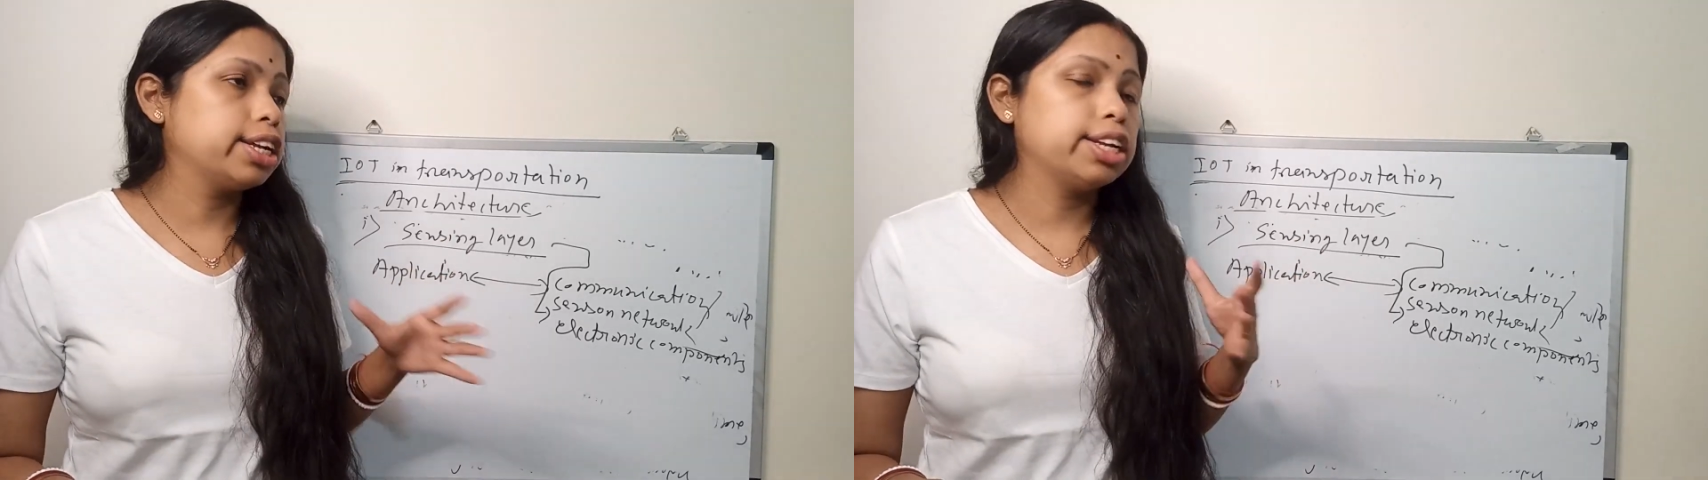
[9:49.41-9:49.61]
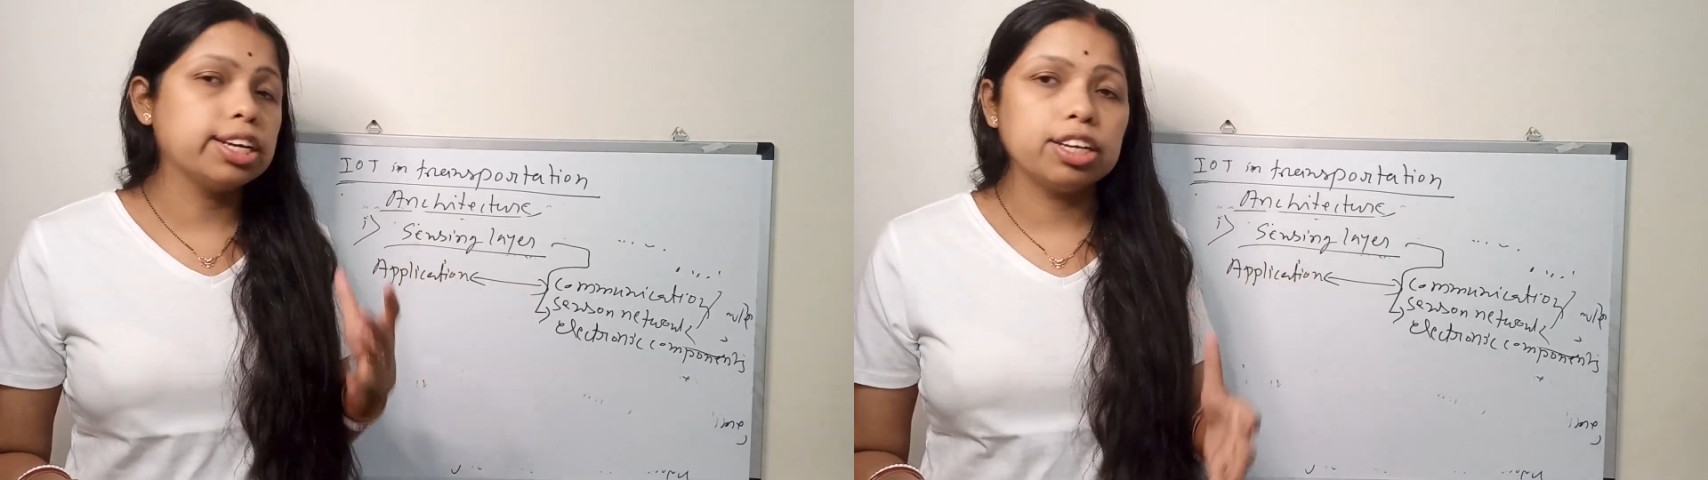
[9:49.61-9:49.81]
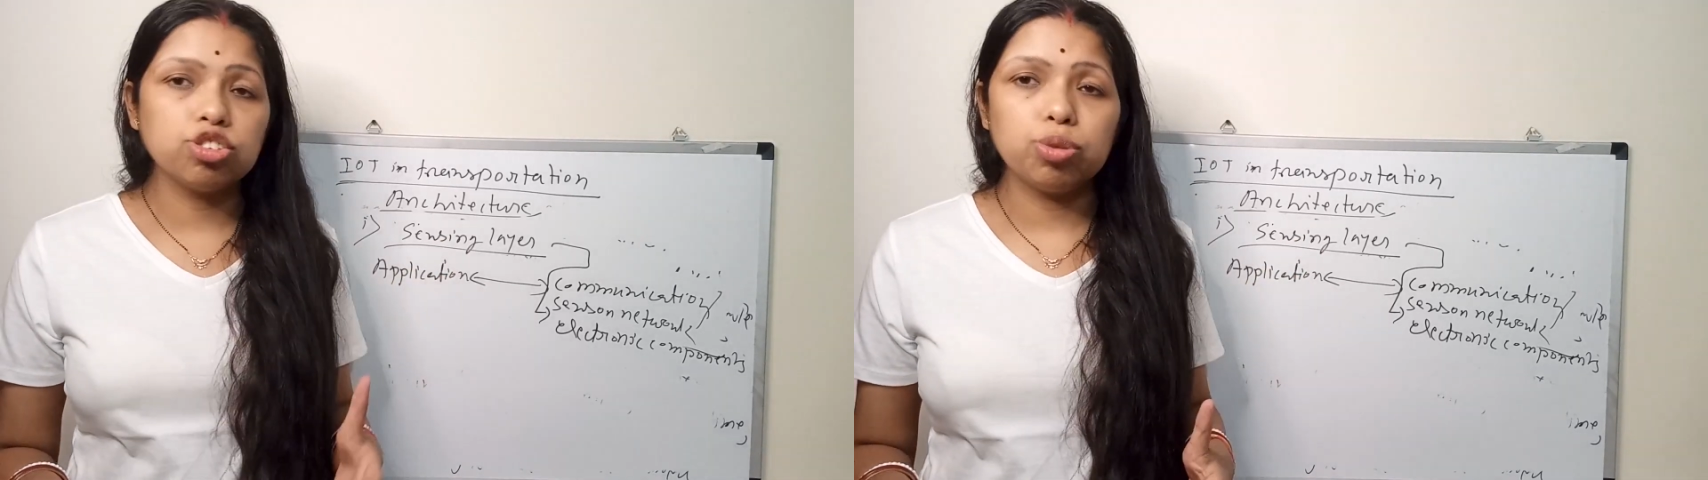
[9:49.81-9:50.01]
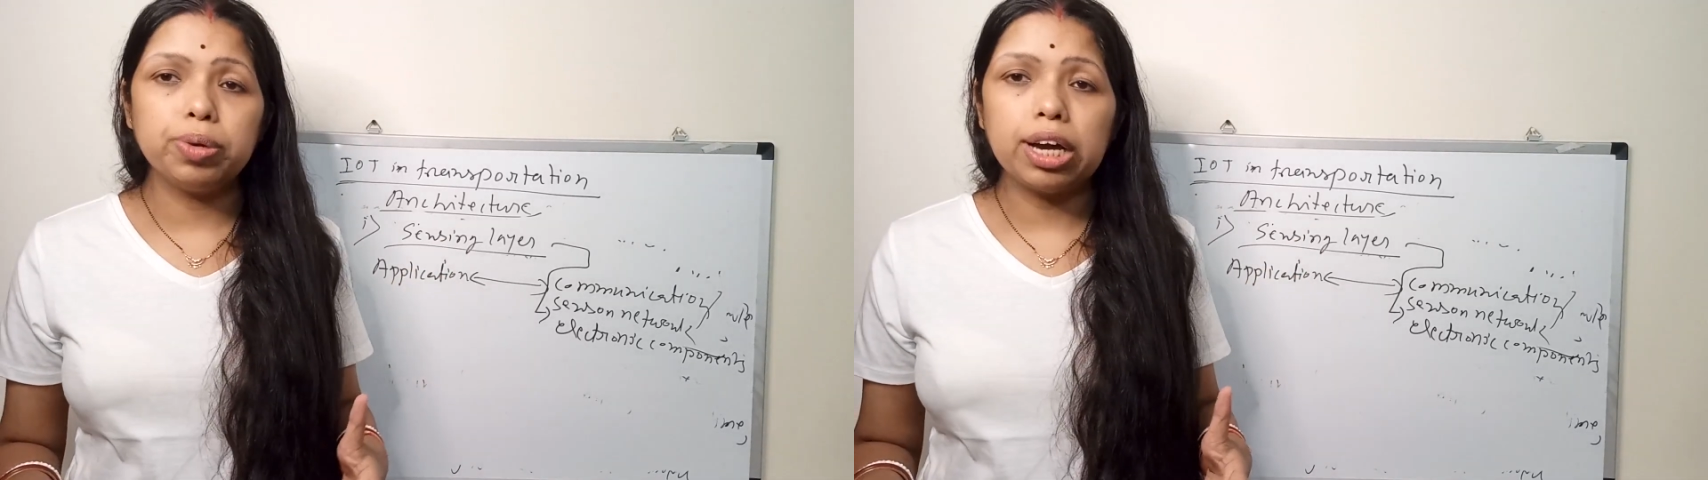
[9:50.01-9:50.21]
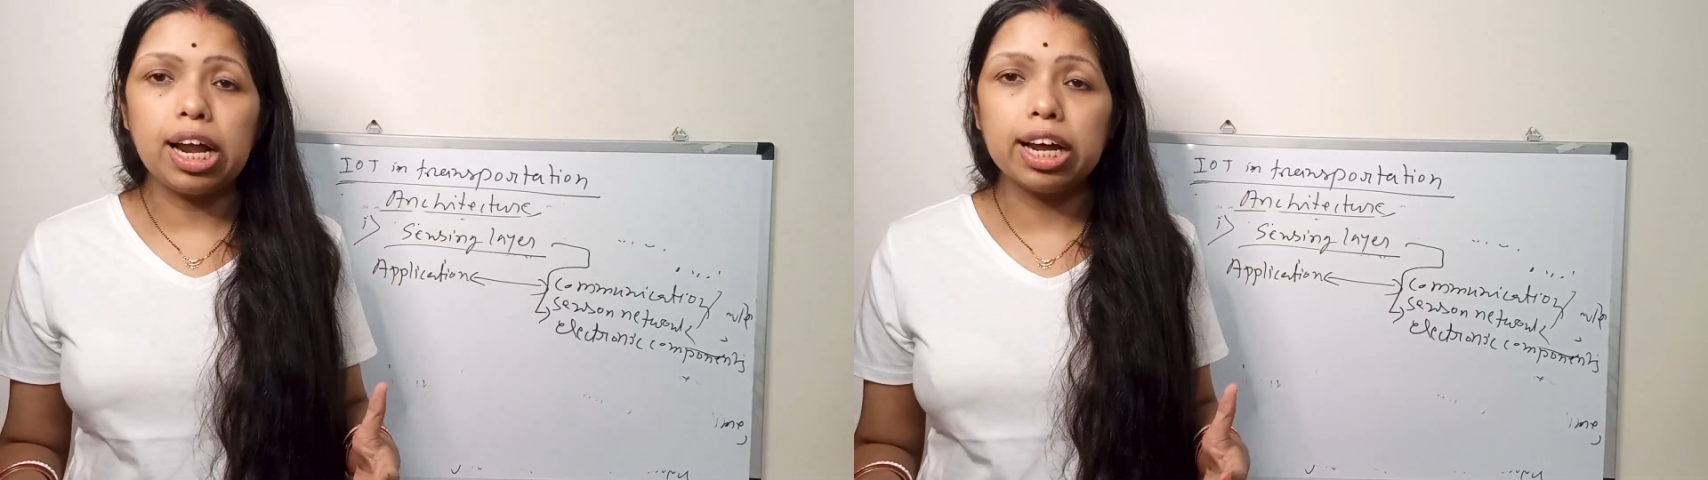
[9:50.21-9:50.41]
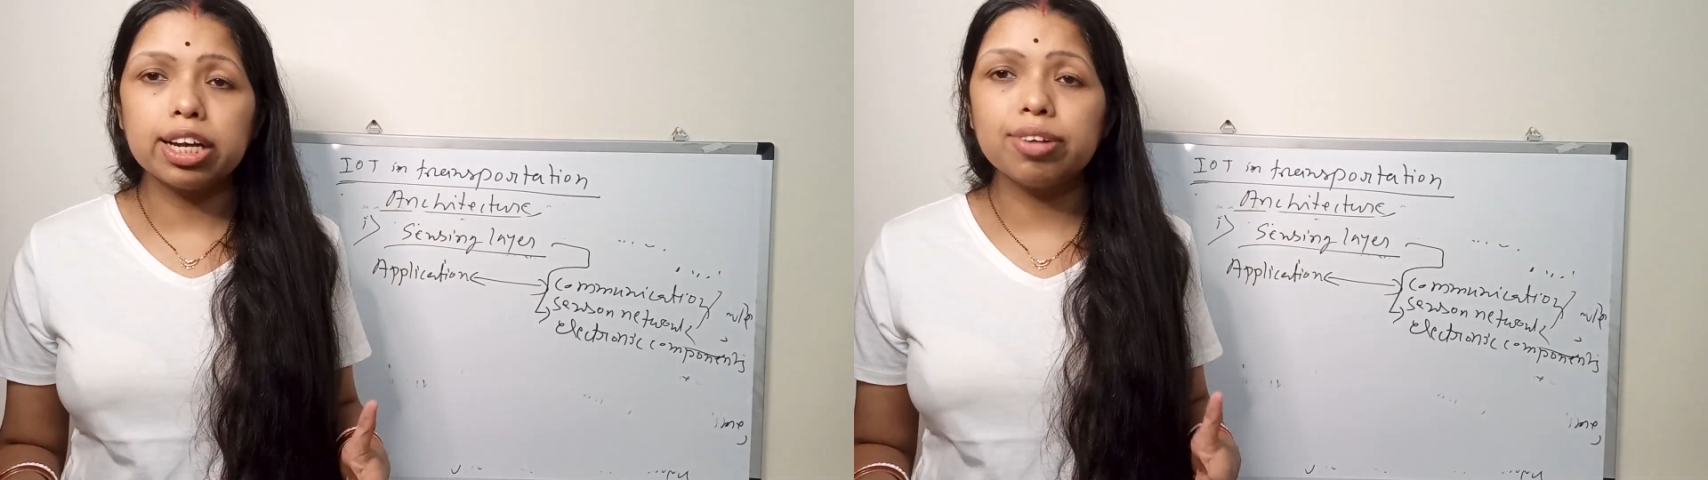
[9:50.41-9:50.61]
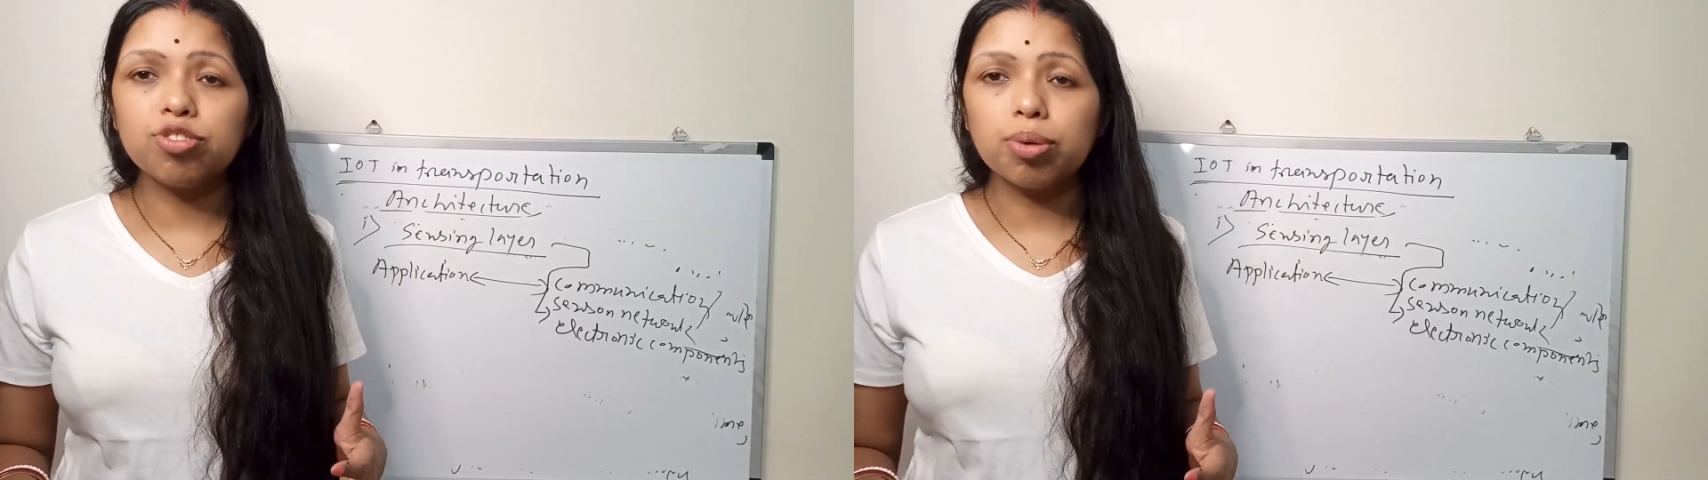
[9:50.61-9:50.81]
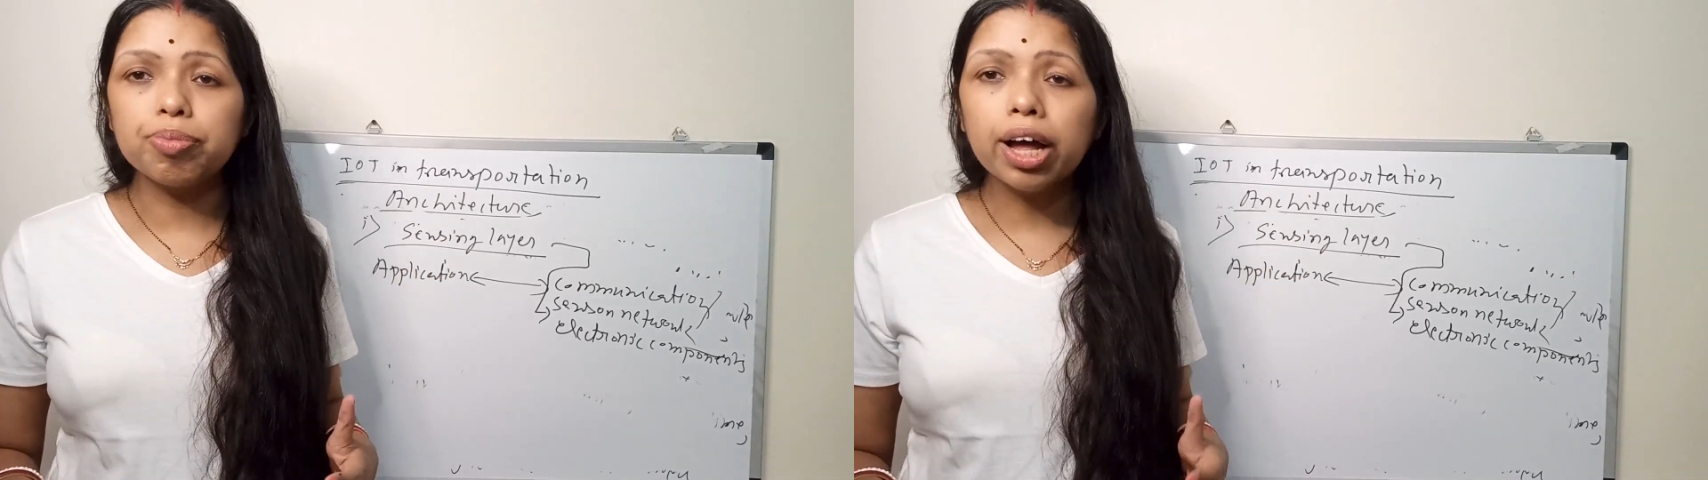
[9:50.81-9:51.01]
the data should be collected
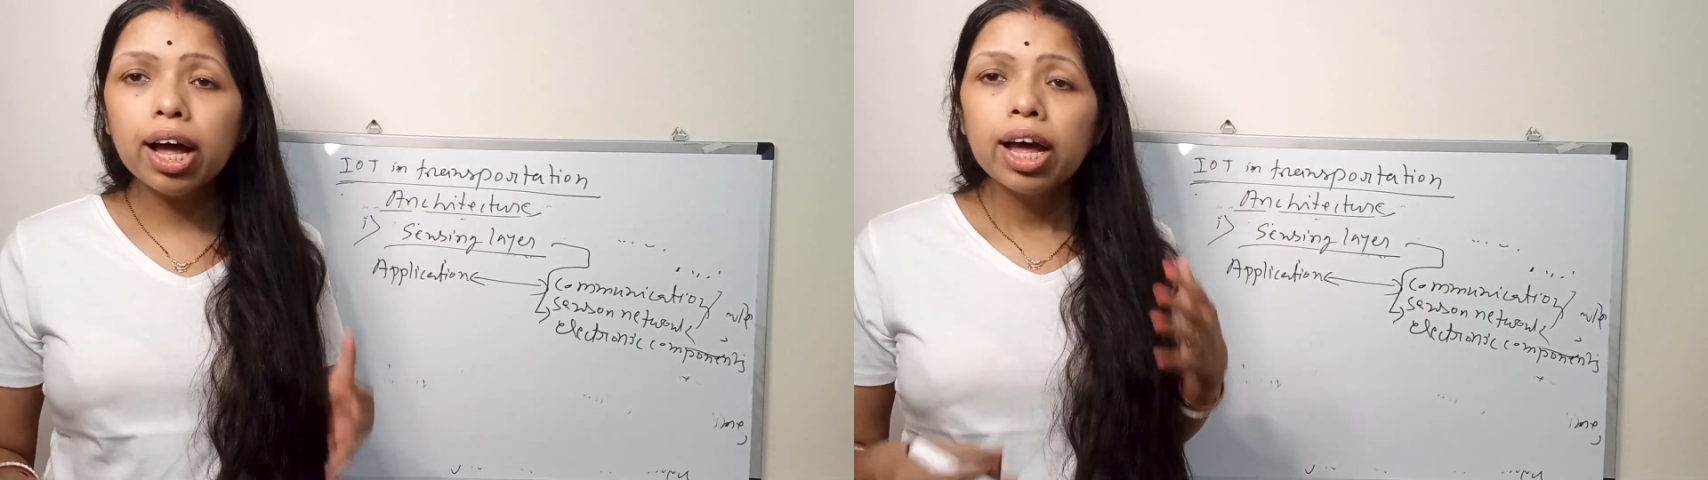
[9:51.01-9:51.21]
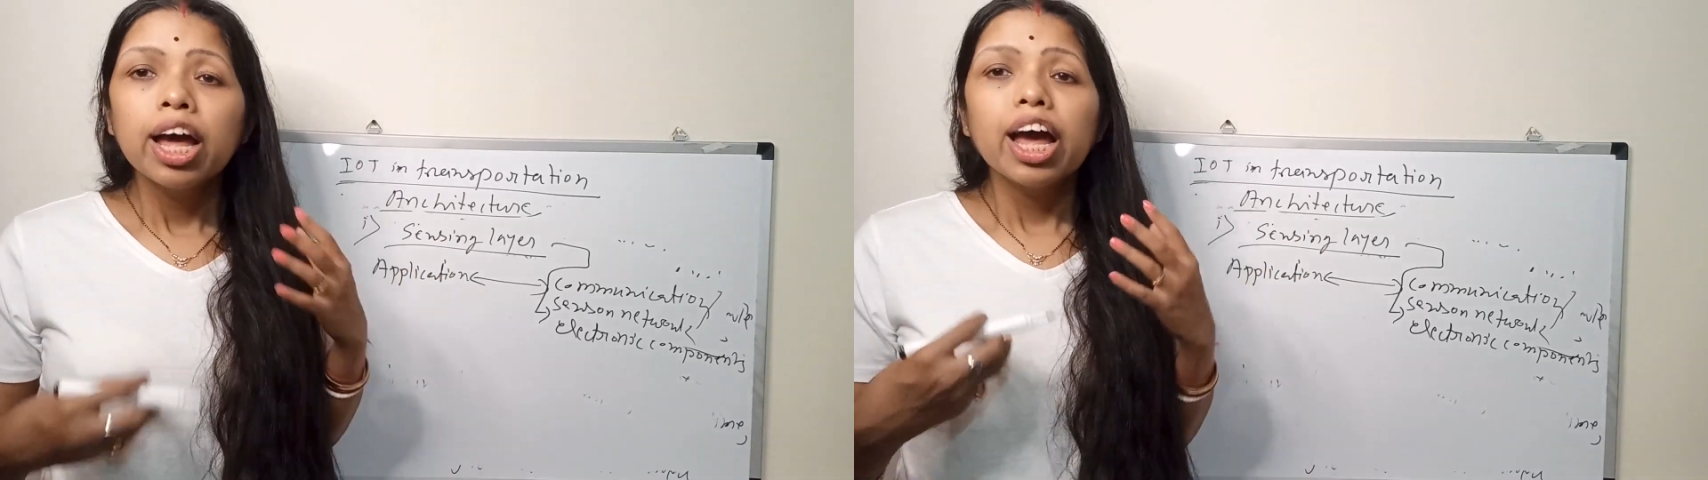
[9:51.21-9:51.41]
from the